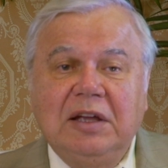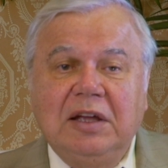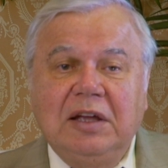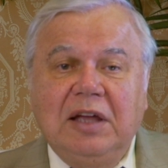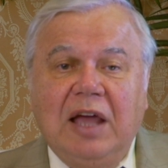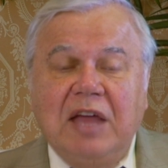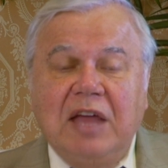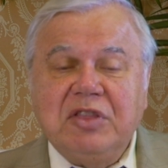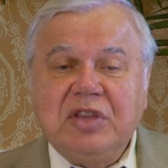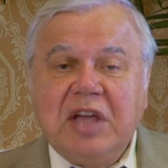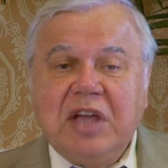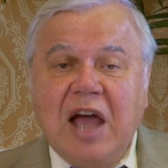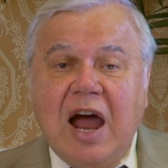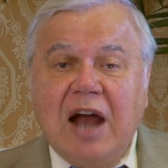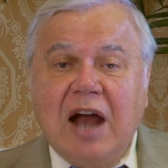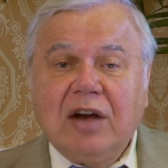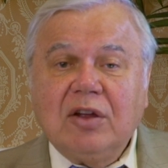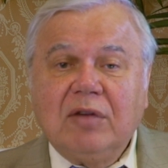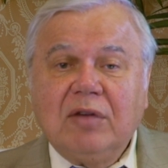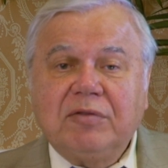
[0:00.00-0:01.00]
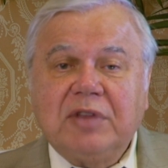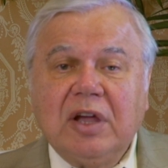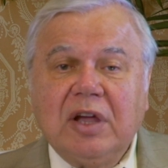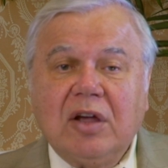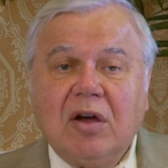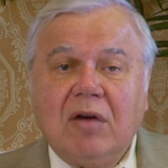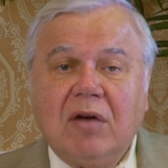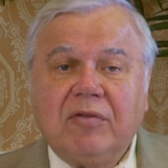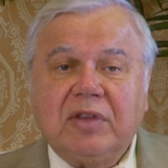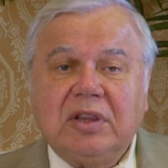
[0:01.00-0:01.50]
and the Ark of the
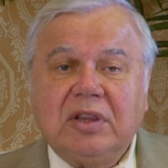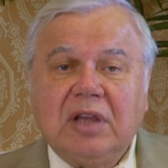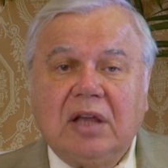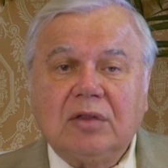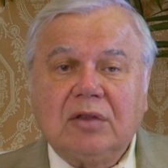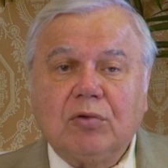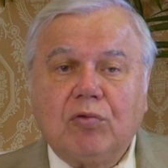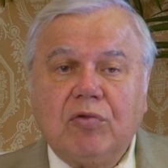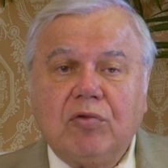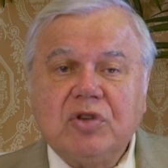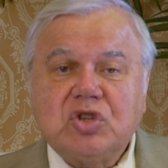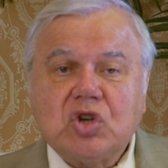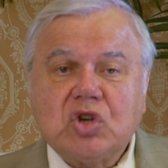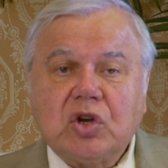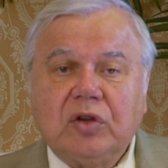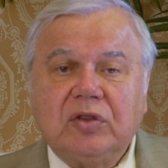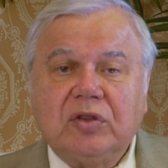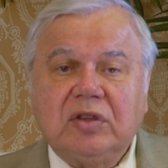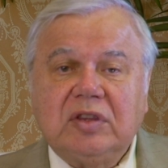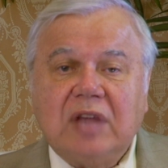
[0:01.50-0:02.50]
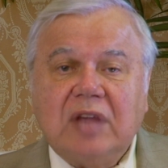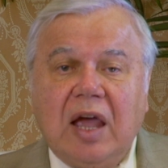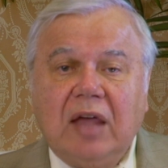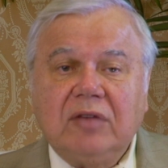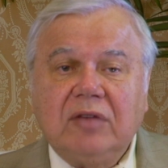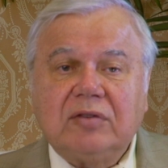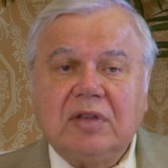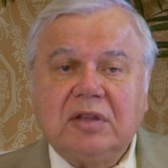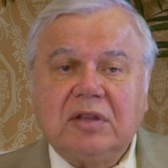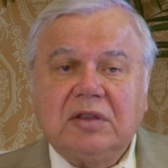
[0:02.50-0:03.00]
Covenant, which
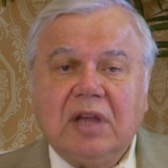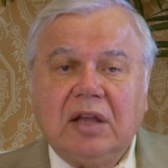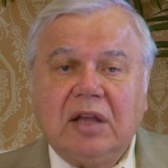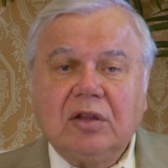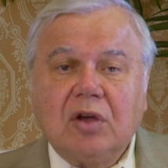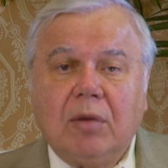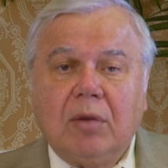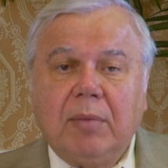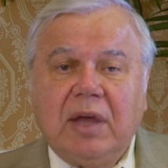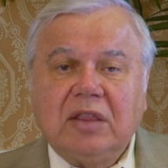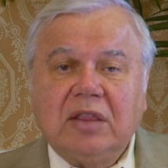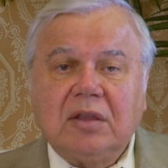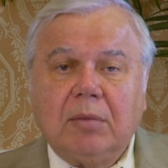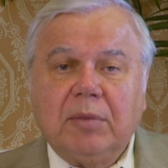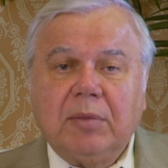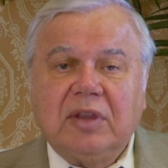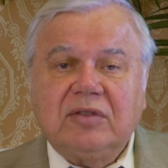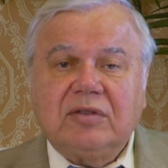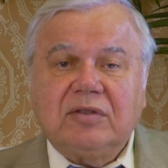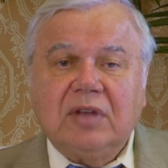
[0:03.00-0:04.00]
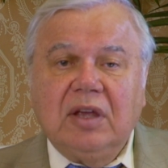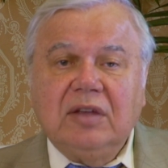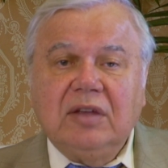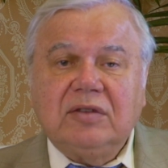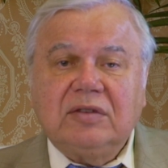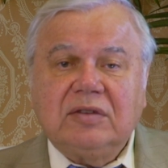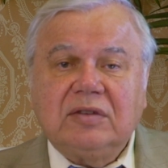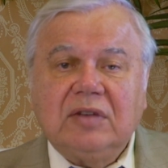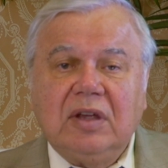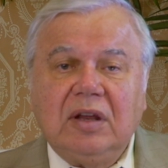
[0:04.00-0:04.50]
contains the Ten Commandments,
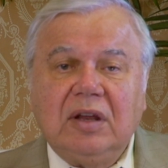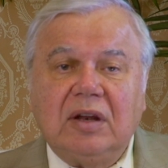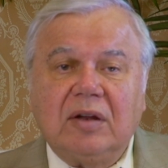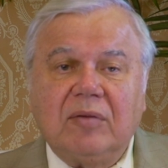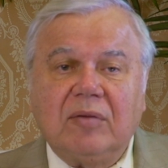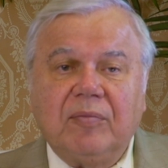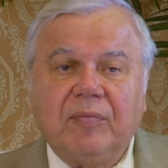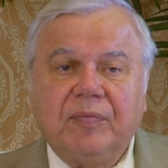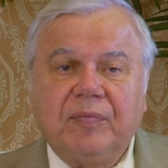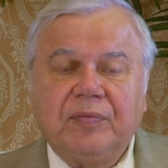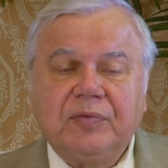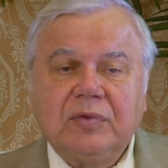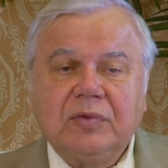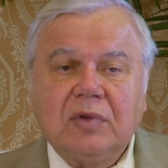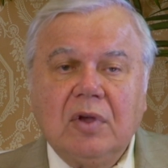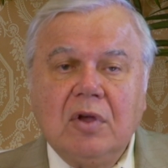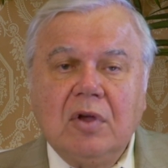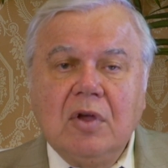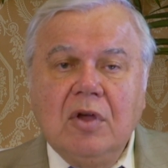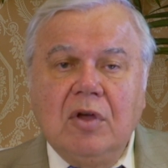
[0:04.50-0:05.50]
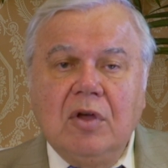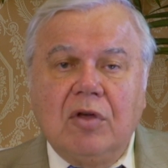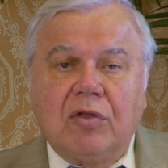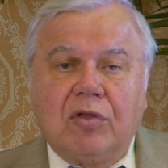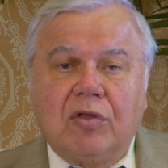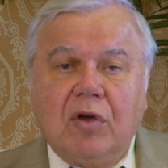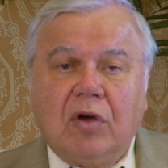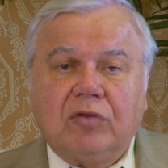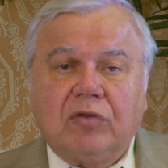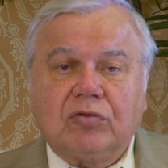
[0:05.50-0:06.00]
is seen.
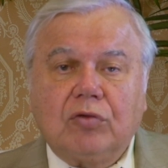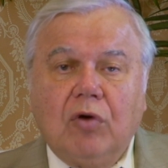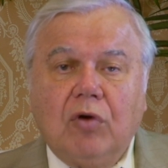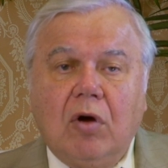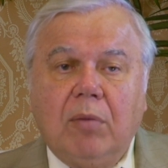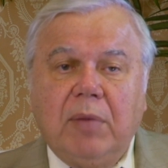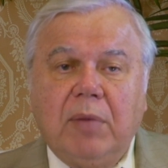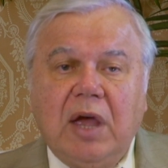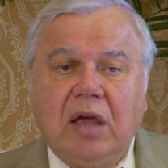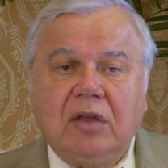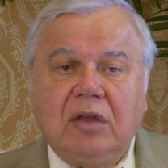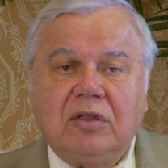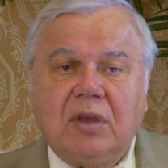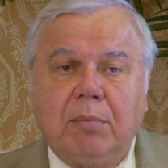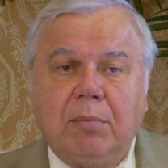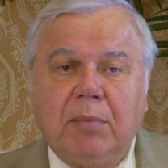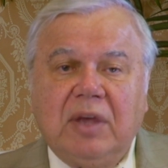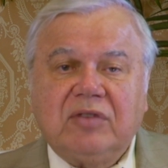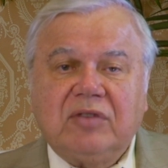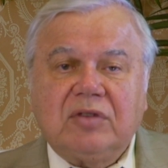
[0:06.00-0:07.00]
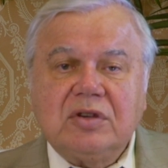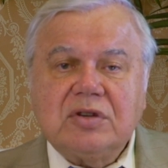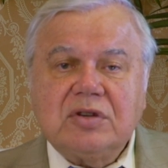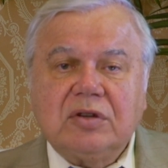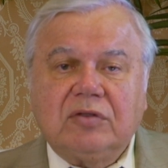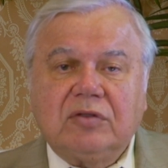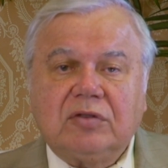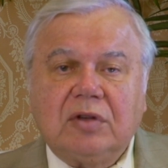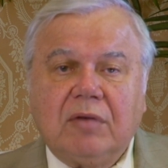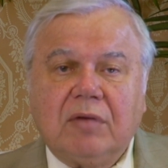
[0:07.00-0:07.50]
Those who obey the
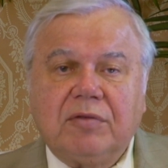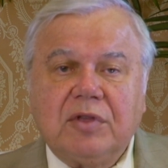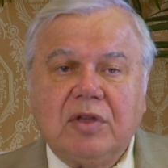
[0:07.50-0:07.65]
messages of the